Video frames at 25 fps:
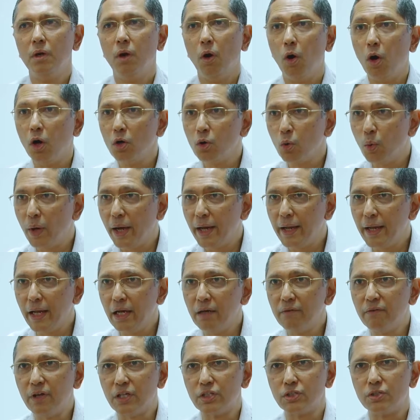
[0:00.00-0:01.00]
Or do I
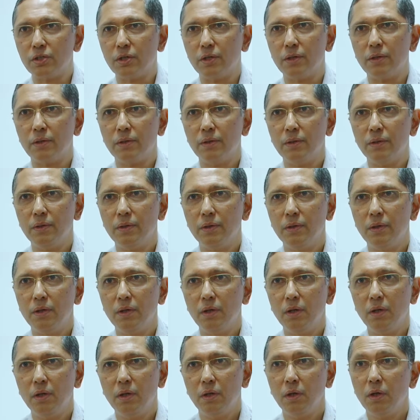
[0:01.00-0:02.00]
invest it?
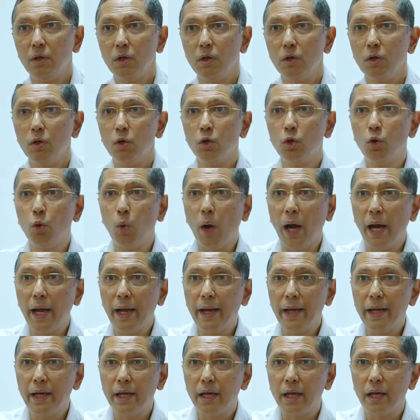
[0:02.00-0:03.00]
Do
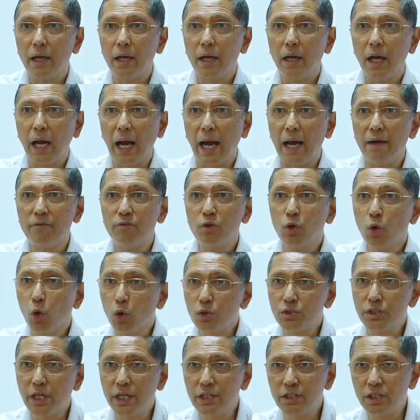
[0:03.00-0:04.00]
I have no
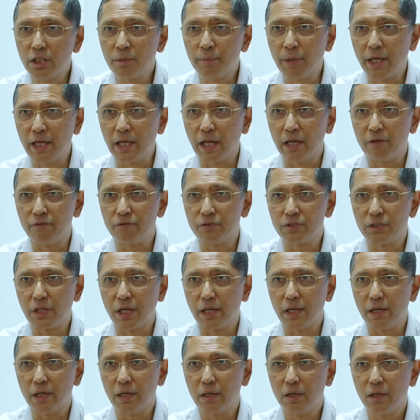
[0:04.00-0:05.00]
change in my lifestyle?